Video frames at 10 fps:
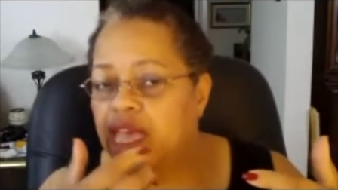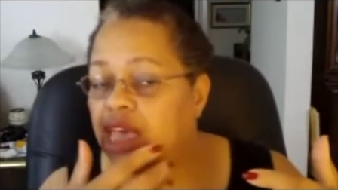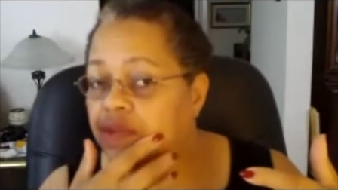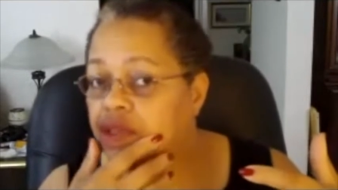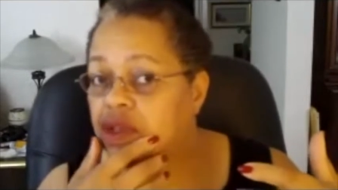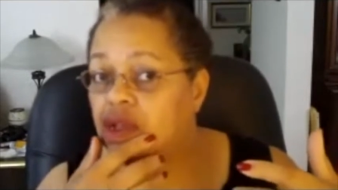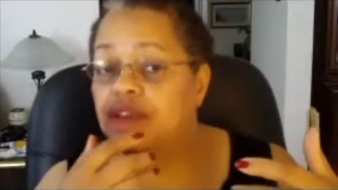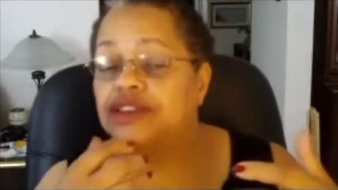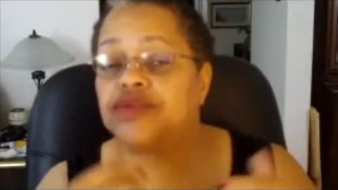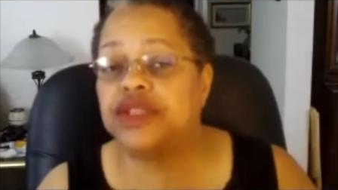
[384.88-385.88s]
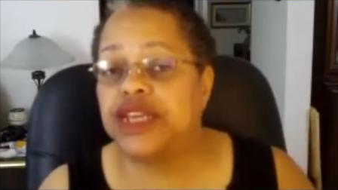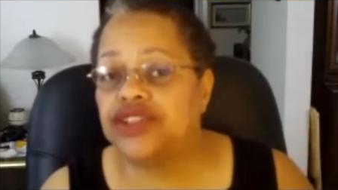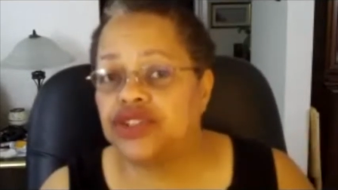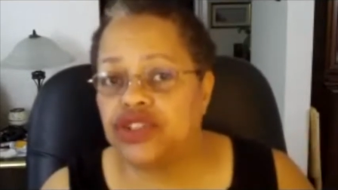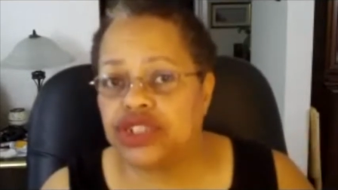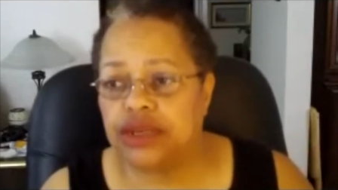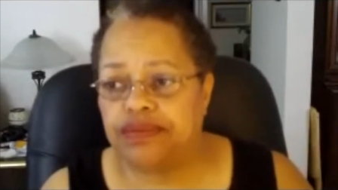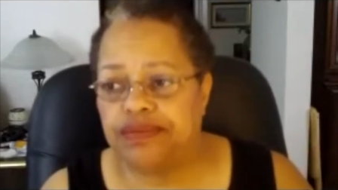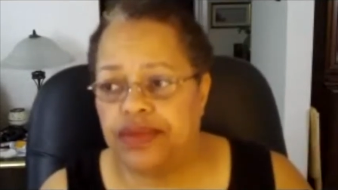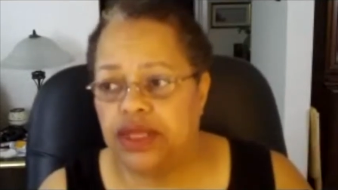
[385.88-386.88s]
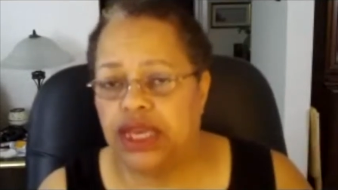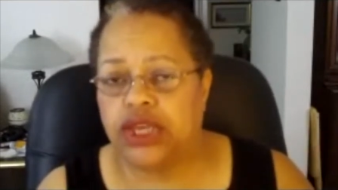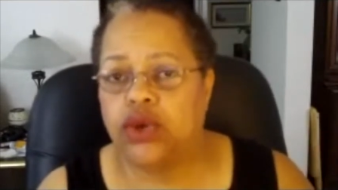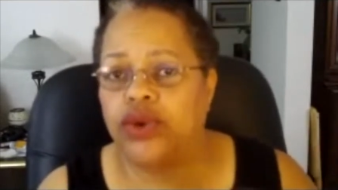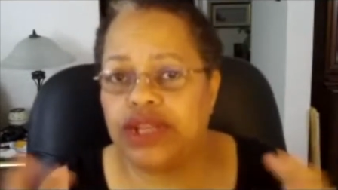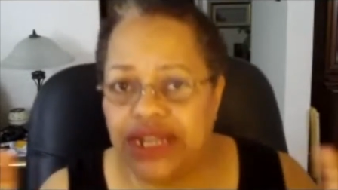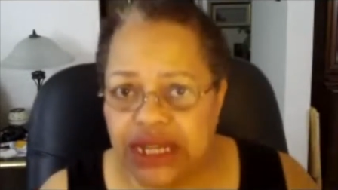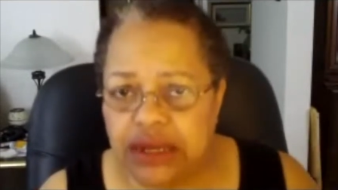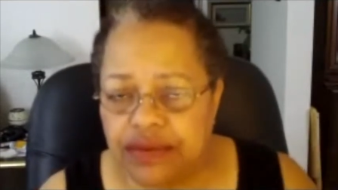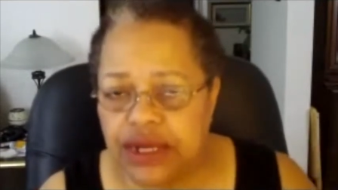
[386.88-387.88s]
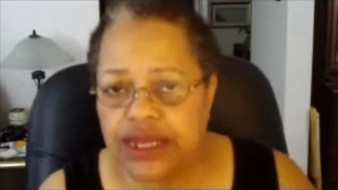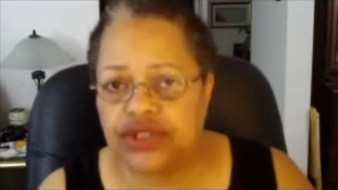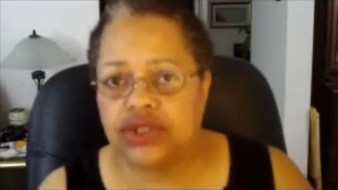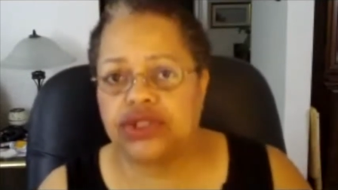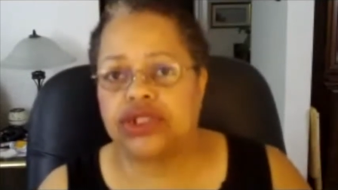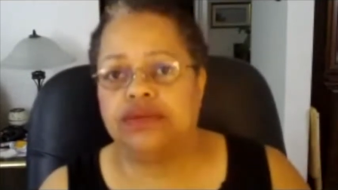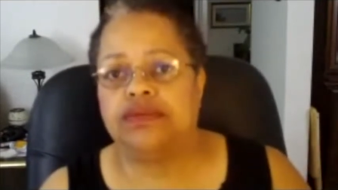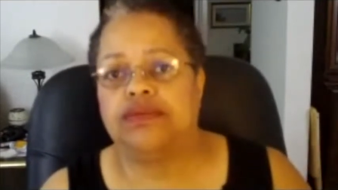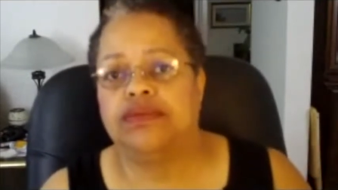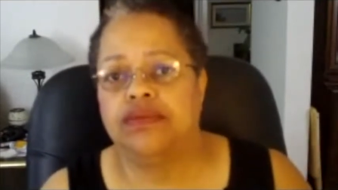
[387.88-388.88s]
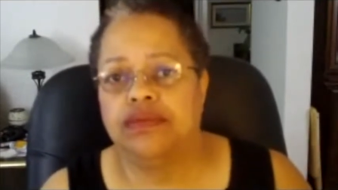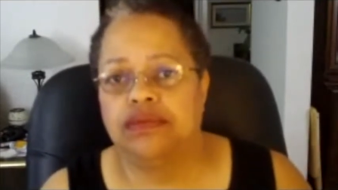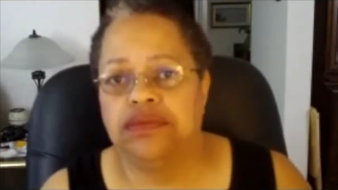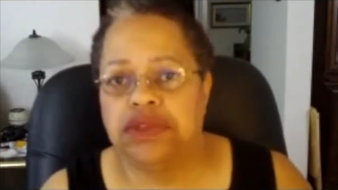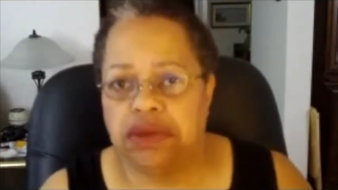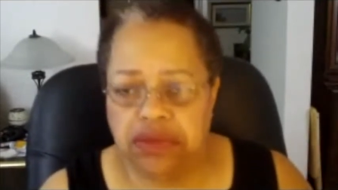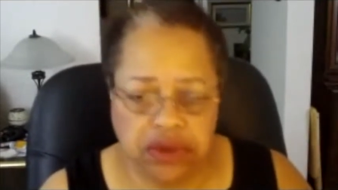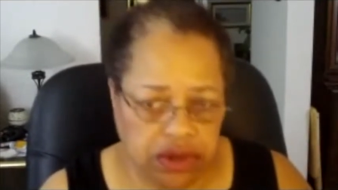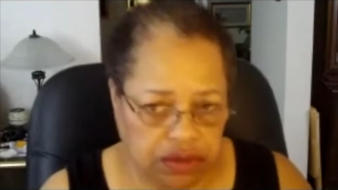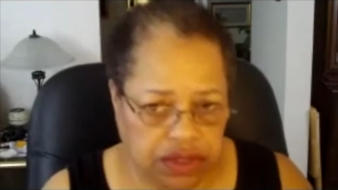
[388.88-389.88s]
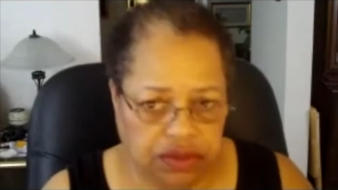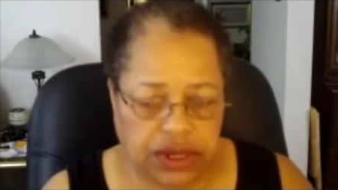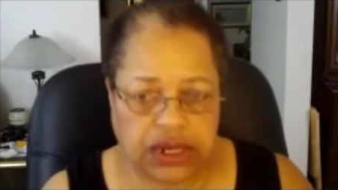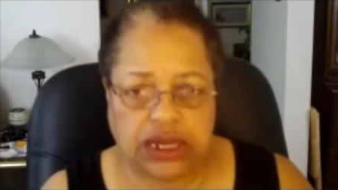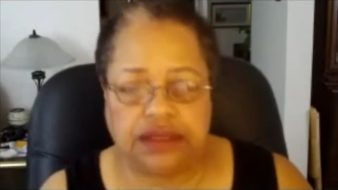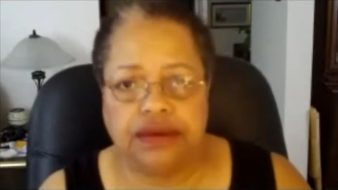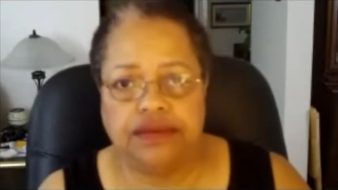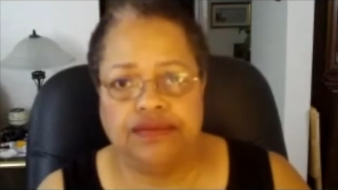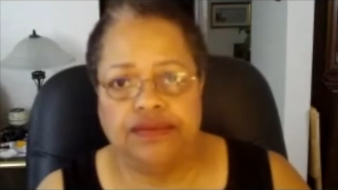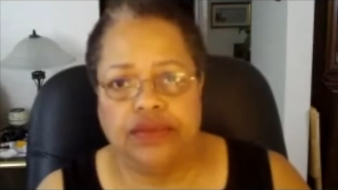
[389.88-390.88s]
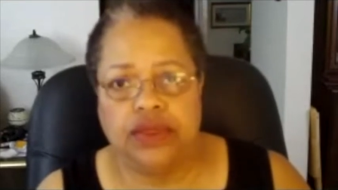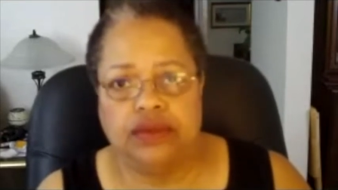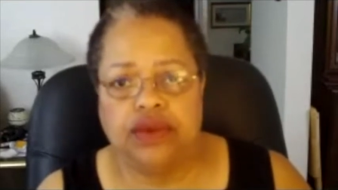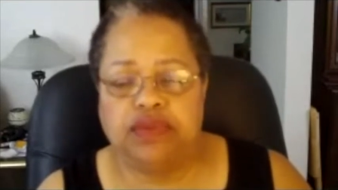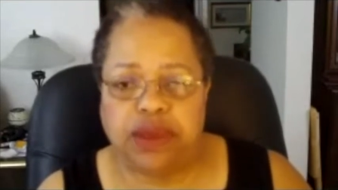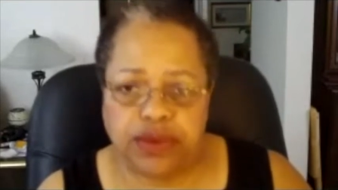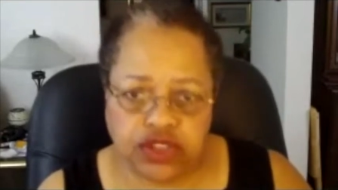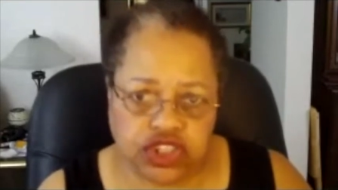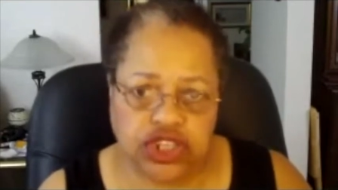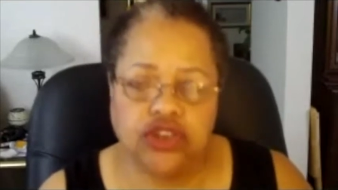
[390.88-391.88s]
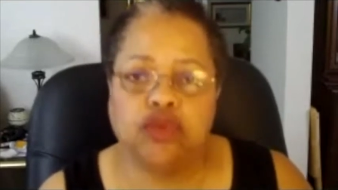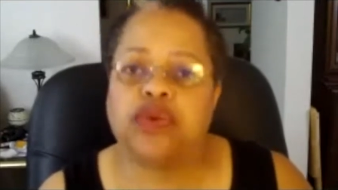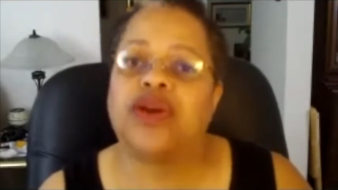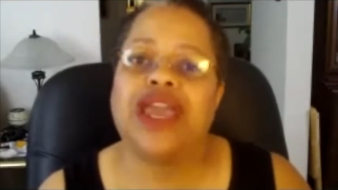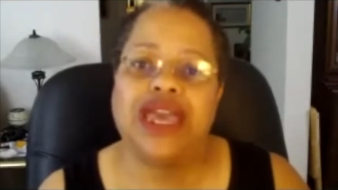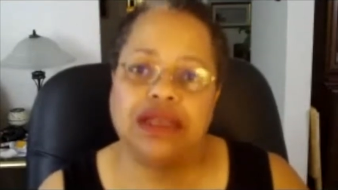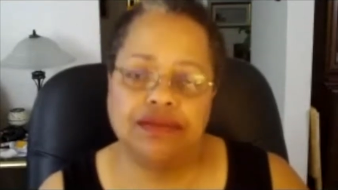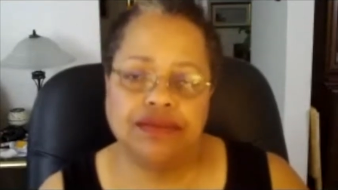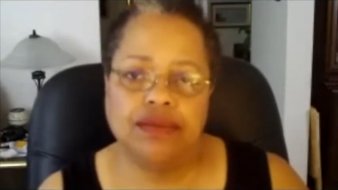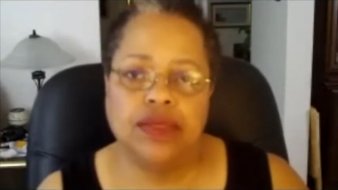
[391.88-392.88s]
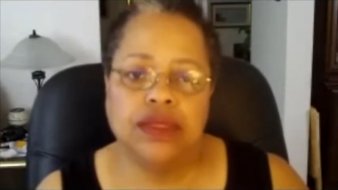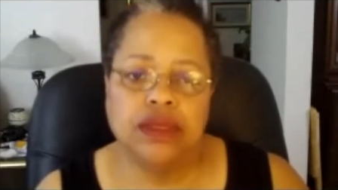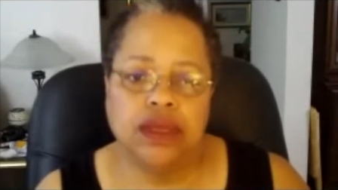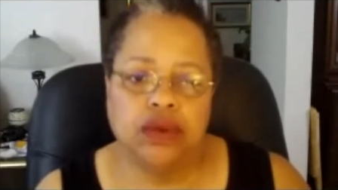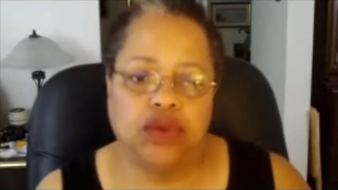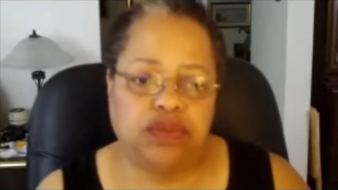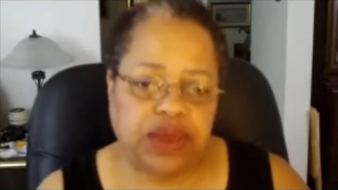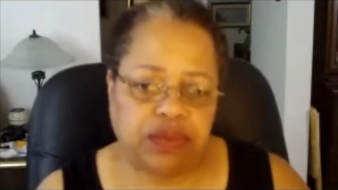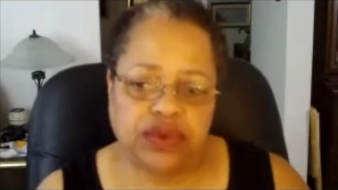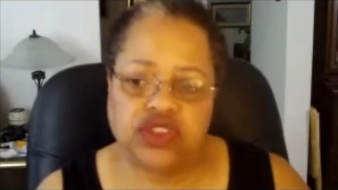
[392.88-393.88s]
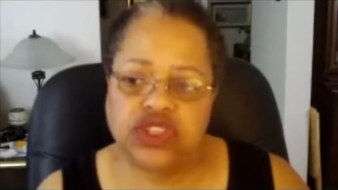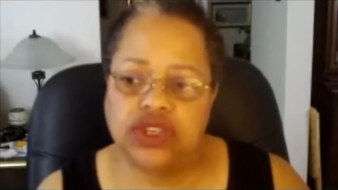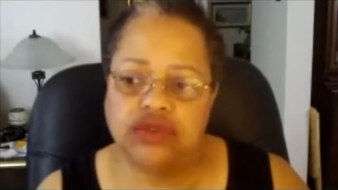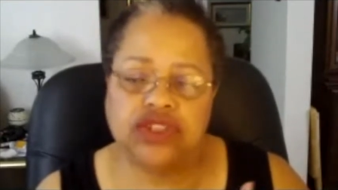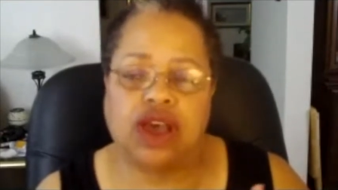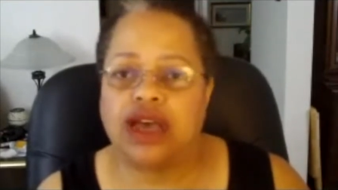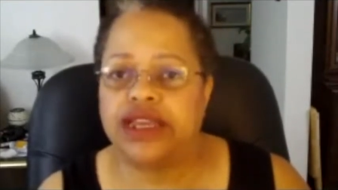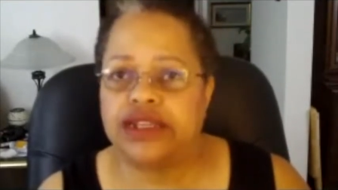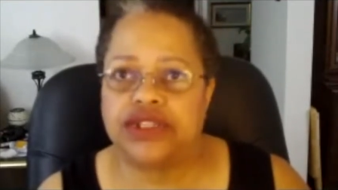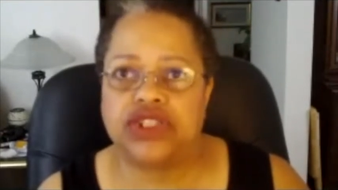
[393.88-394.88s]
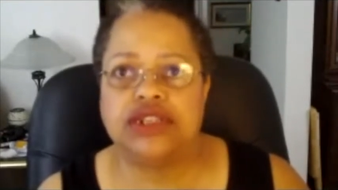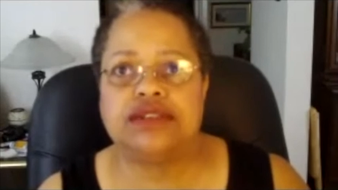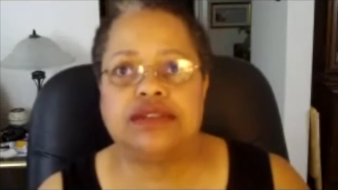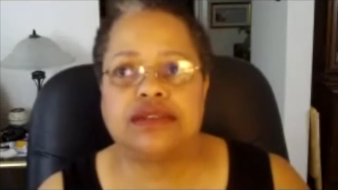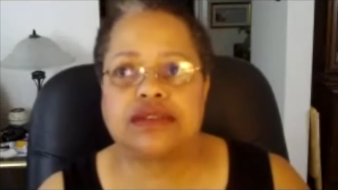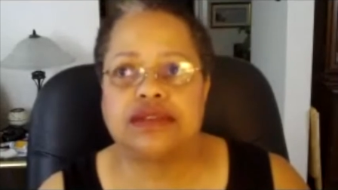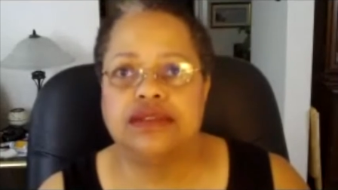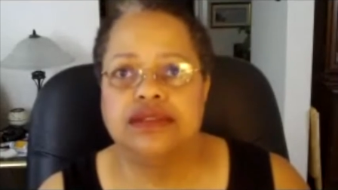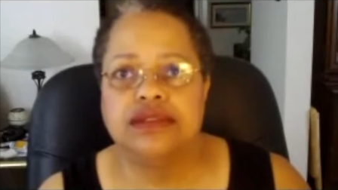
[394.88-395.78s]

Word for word: having a close relationship, a koinonia relationship, communion with one another, when people see you praying, when people see you talking to Jesus,